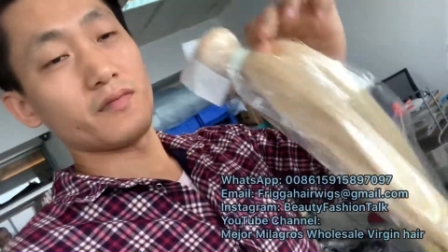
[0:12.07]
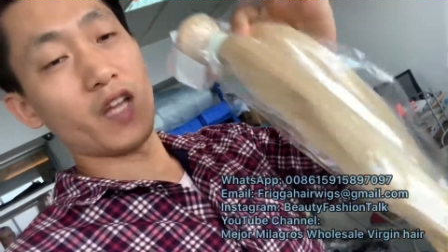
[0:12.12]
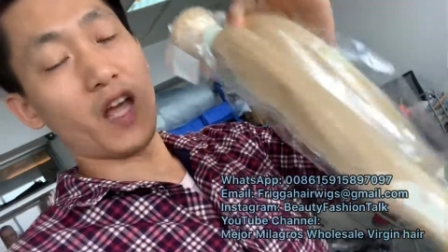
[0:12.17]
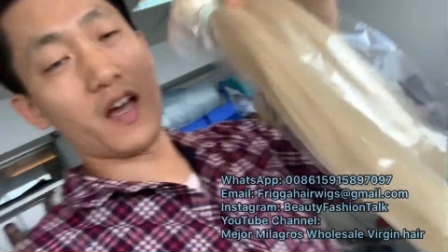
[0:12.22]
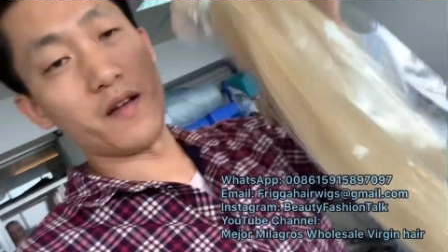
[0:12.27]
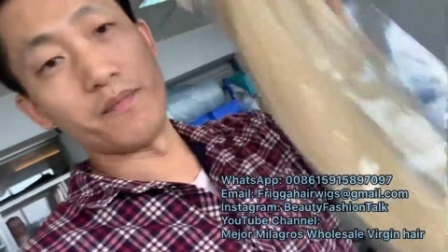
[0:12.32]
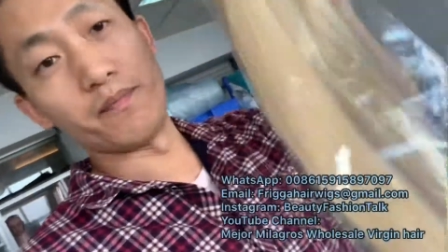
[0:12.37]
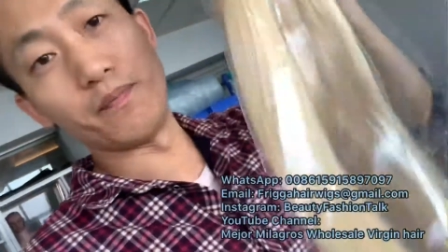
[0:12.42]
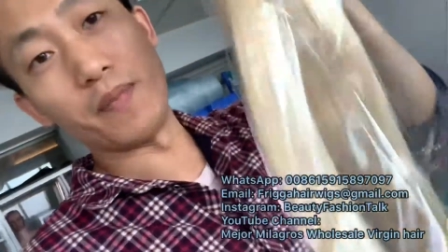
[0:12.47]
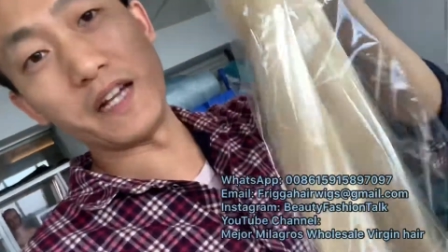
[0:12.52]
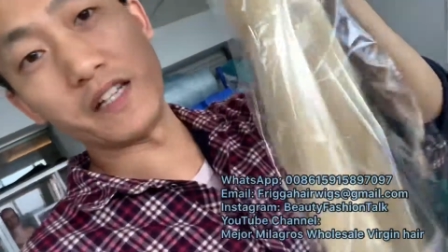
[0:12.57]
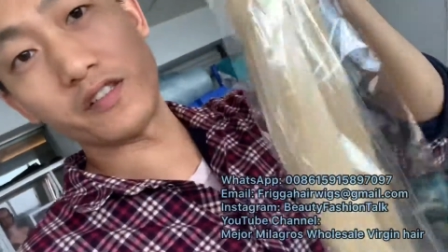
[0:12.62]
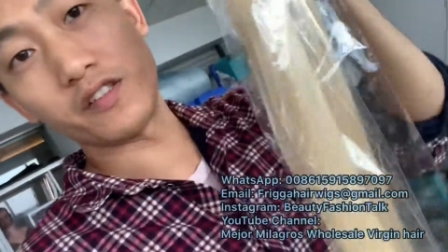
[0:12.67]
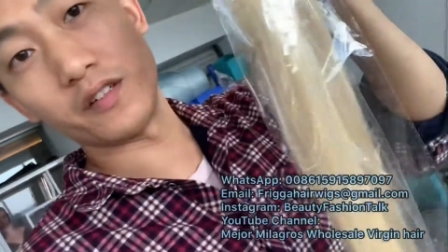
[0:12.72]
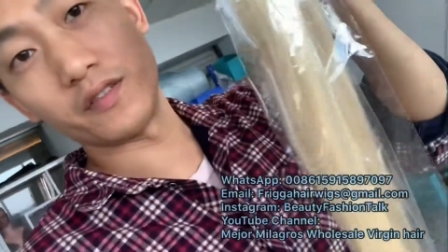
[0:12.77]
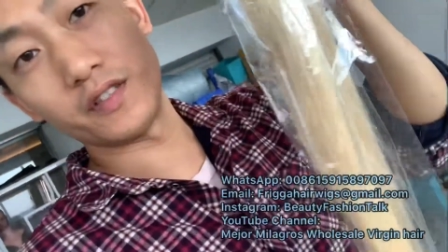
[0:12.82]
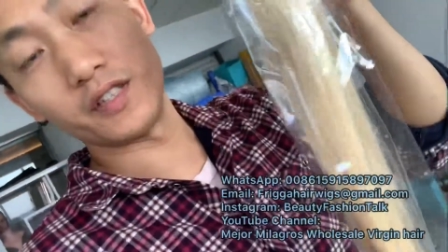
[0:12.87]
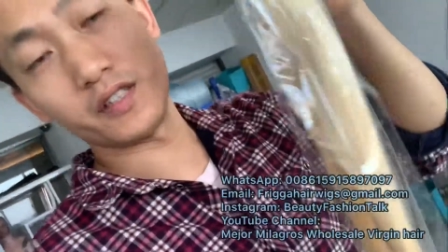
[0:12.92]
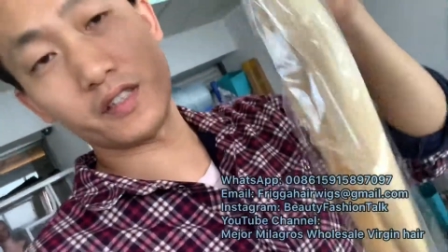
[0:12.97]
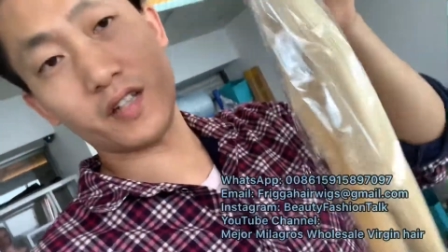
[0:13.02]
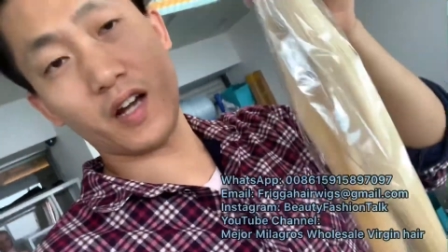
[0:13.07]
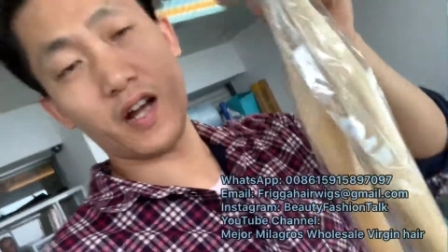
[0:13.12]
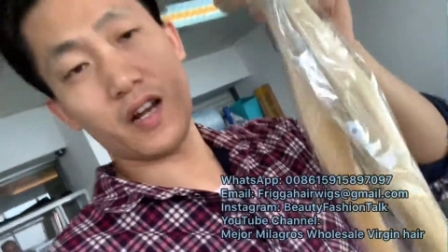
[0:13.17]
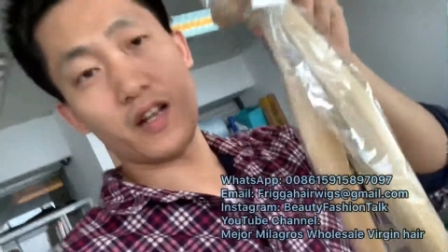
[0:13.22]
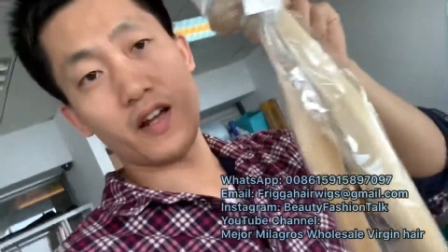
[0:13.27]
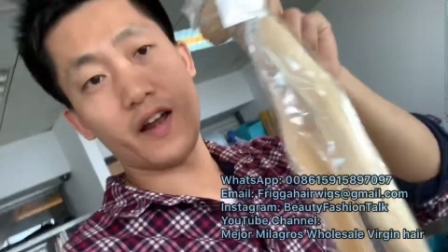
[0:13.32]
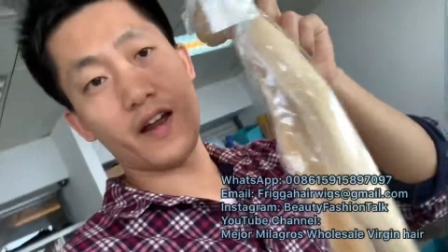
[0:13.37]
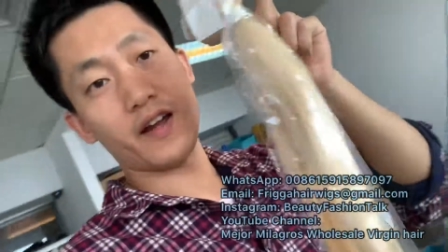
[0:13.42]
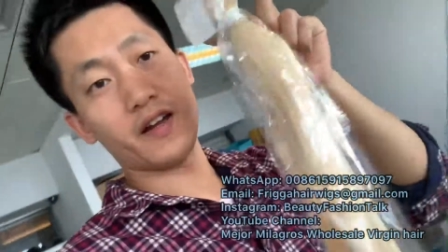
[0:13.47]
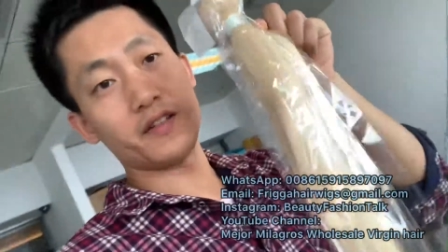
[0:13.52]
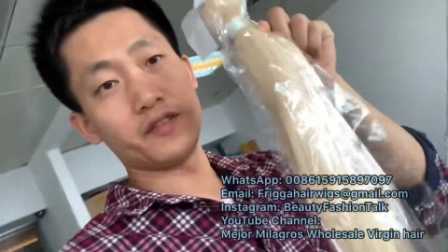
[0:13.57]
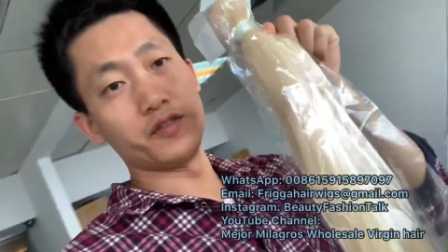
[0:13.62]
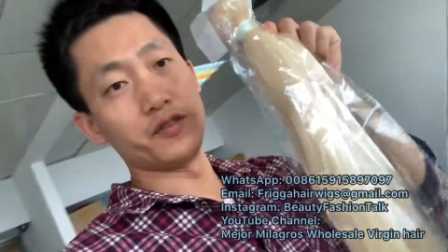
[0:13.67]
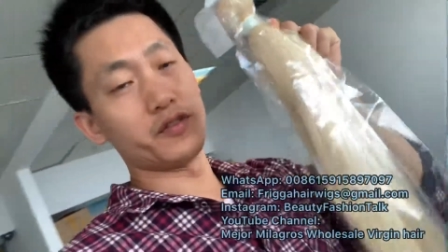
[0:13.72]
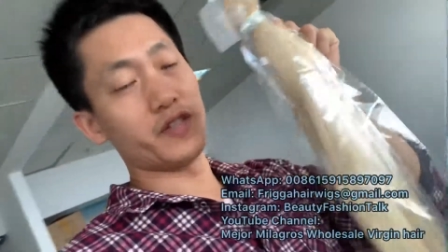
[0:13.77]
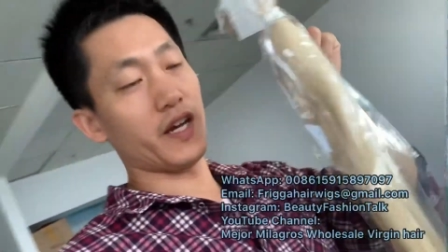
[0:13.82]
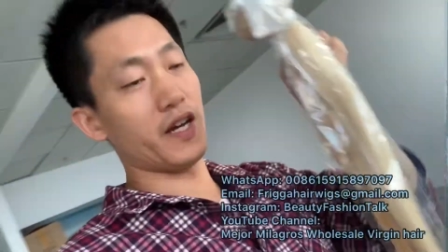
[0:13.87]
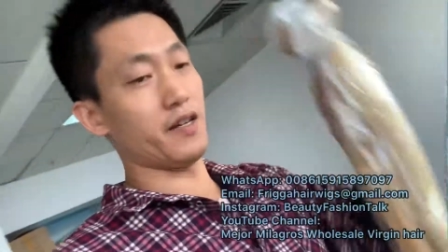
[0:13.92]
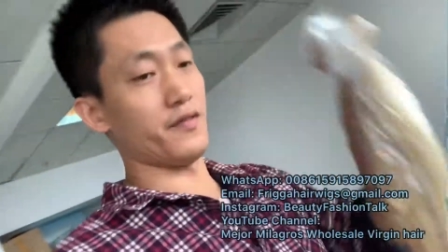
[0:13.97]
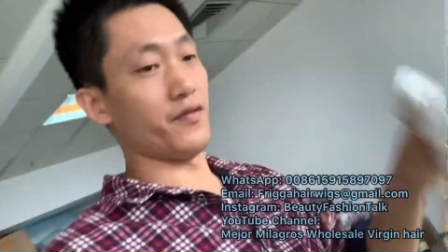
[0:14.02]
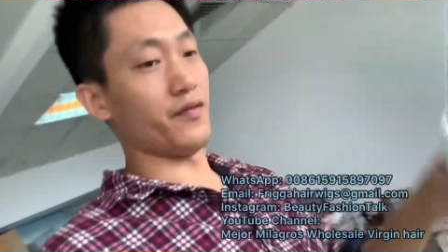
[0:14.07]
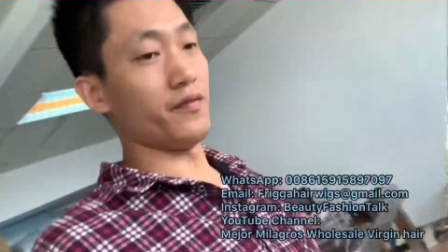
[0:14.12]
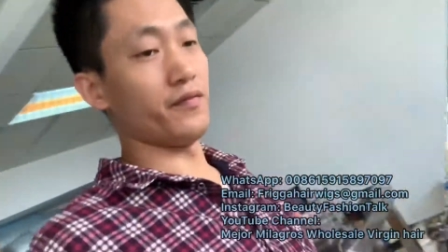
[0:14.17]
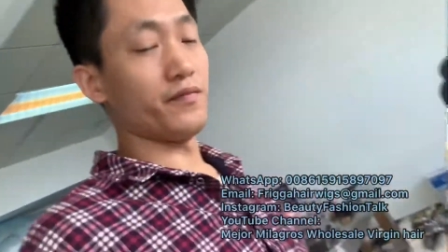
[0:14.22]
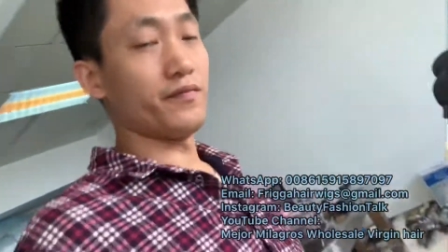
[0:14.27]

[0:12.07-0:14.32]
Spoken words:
and based on this color hair you can